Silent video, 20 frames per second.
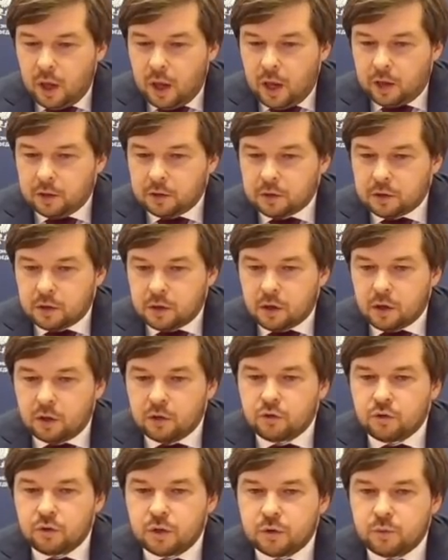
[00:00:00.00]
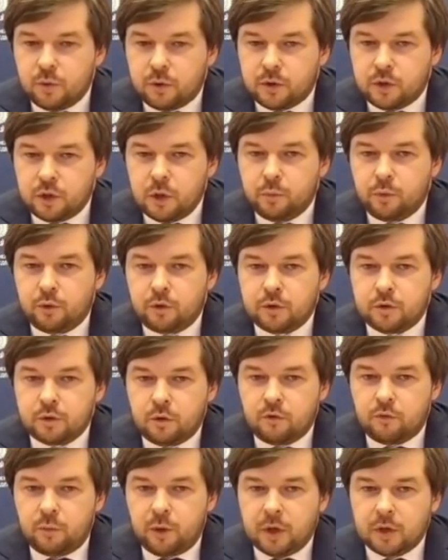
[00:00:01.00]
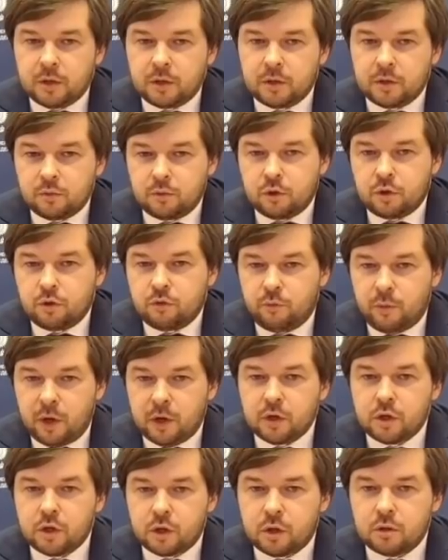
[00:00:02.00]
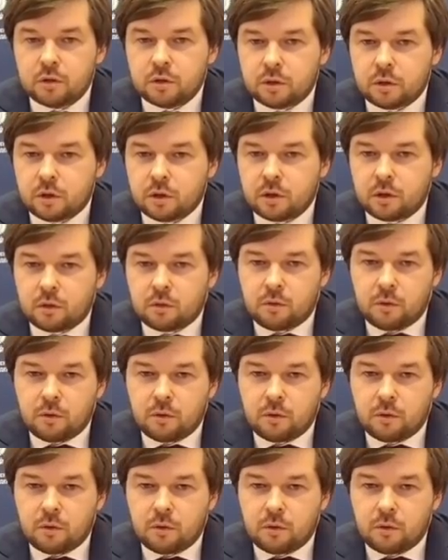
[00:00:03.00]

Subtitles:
And so the countries with cheaper reserve bases, which you've mentioned,